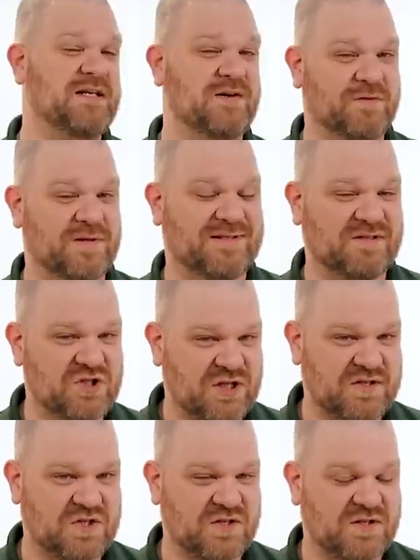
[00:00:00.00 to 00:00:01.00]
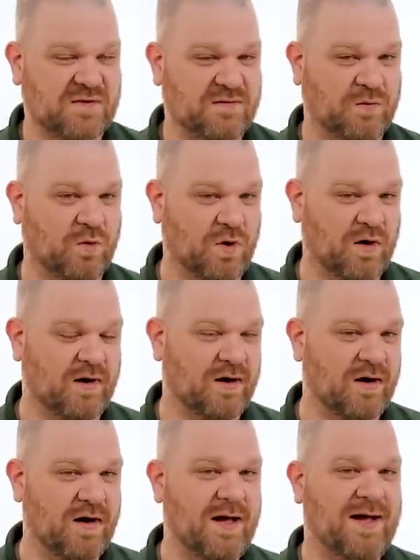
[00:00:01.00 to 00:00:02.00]
different suggestions for
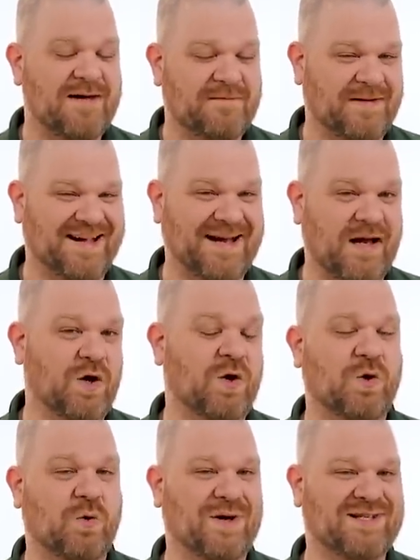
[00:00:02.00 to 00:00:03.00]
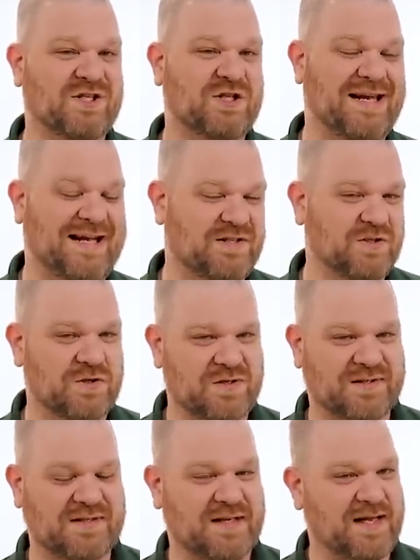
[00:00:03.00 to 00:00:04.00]
our fine question
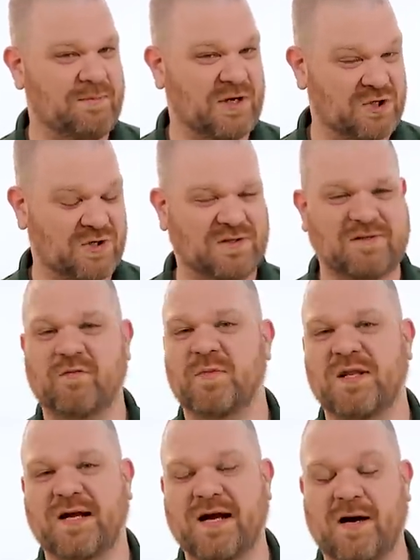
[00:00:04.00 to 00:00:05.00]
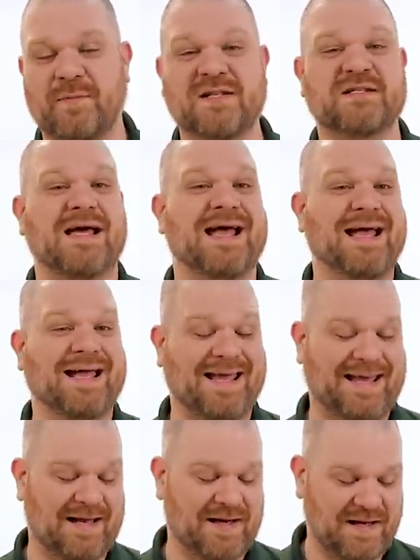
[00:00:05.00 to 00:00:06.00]
askers today, make sure to leave them in the comments.
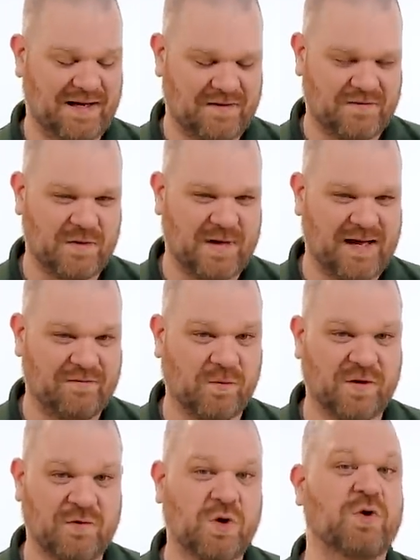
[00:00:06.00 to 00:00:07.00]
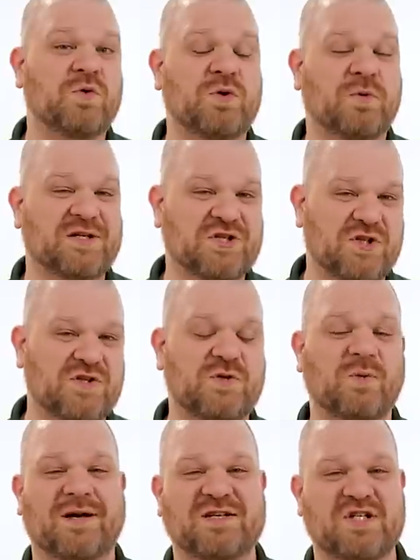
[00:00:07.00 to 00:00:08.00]
And again, if you have one of your own questions
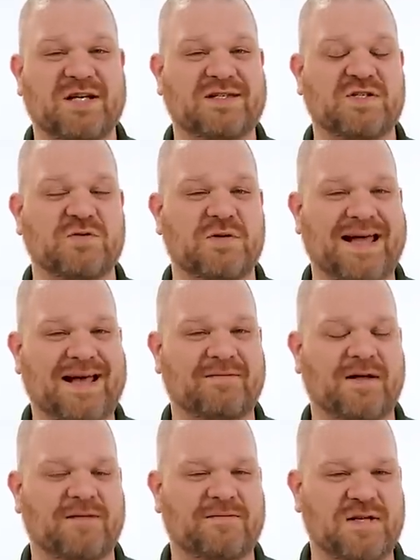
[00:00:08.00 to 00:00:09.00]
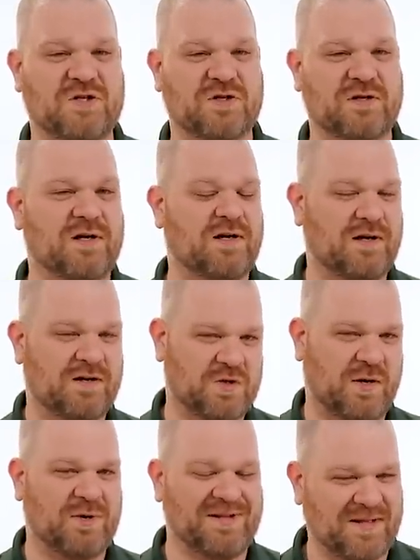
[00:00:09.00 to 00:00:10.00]
you want a chance to have featured,
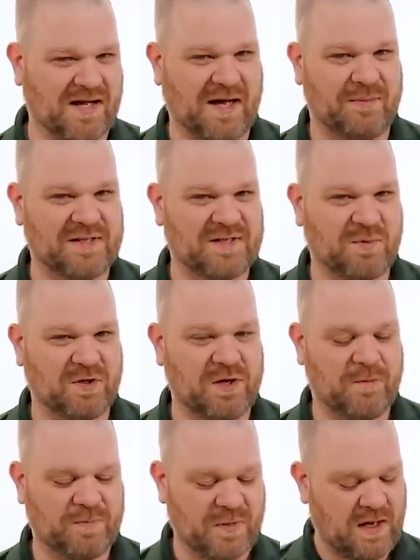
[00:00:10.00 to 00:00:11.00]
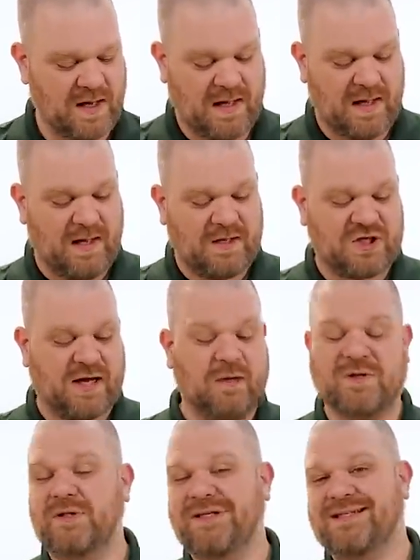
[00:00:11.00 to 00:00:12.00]
drop it in the comments below. Check
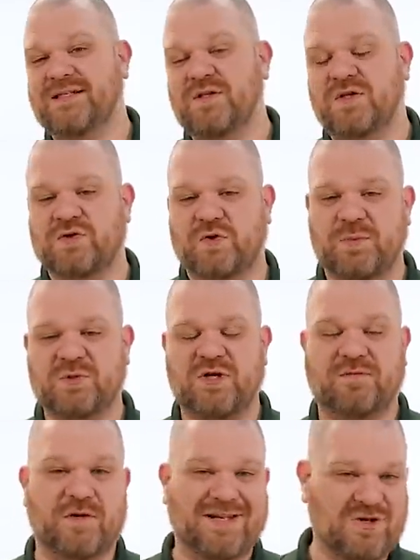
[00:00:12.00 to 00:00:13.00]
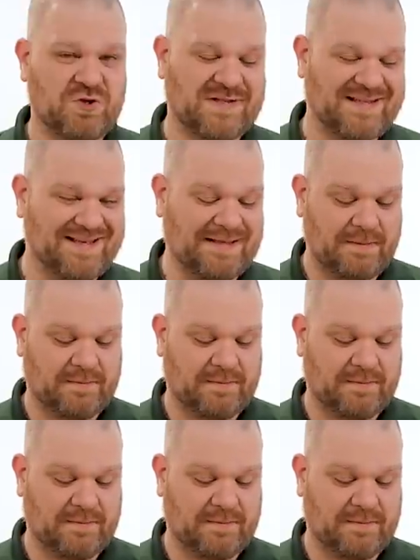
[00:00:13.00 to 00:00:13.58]
out the links in the description if you're interested